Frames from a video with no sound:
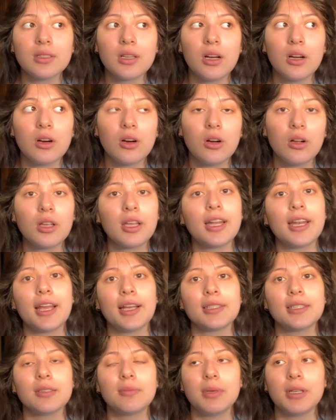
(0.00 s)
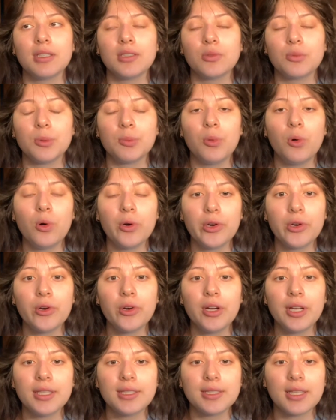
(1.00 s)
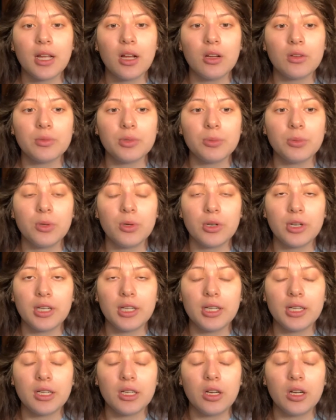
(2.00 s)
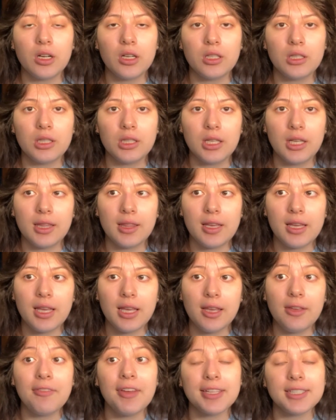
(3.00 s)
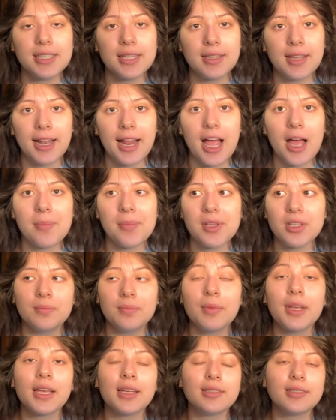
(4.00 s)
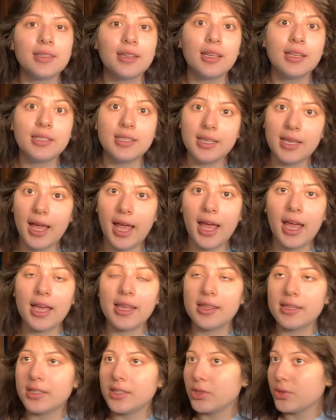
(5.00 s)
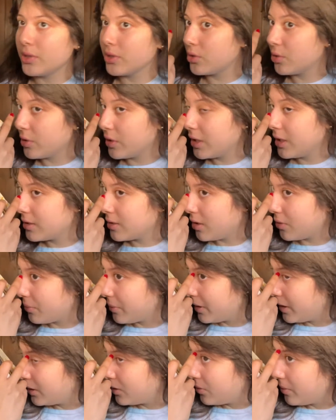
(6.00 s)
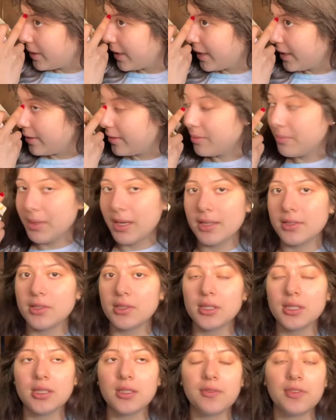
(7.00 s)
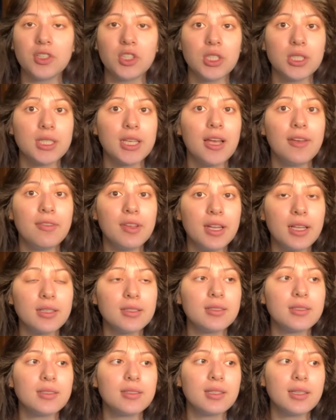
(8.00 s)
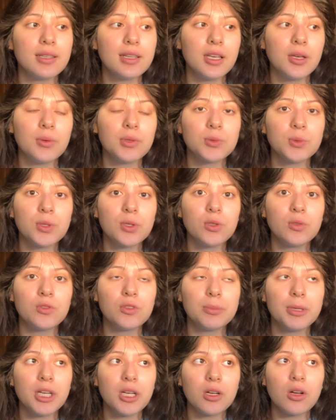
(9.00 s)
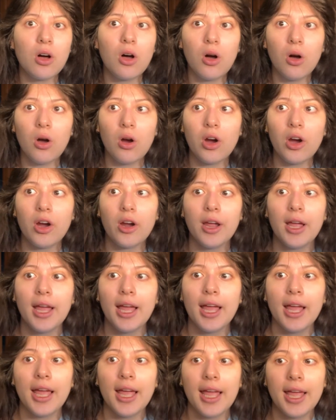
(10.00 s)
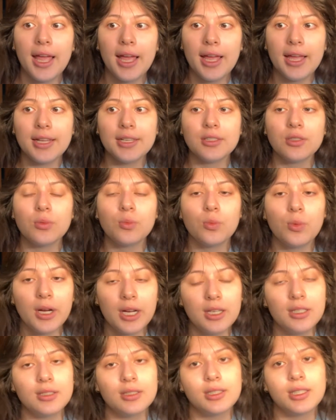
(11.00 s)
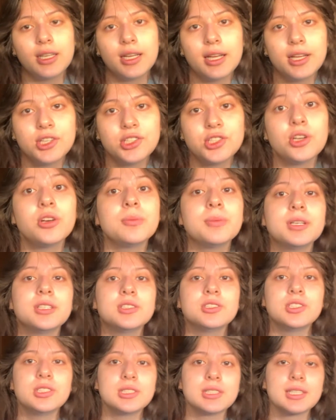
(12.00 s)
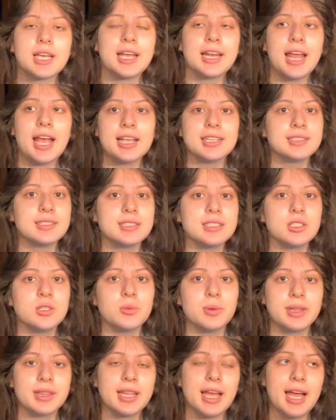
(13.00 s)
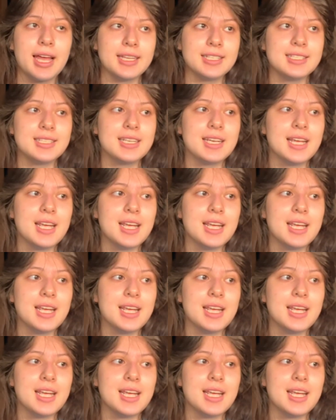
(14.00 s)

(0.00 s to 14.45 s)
are all connected because the reporter is set on reporting on the event that happened, because the DA, the district attorney, is not really doing anything because there's insufficient evidence to say that he was run over by a car. And well, Sherman just kind of has to deal with that.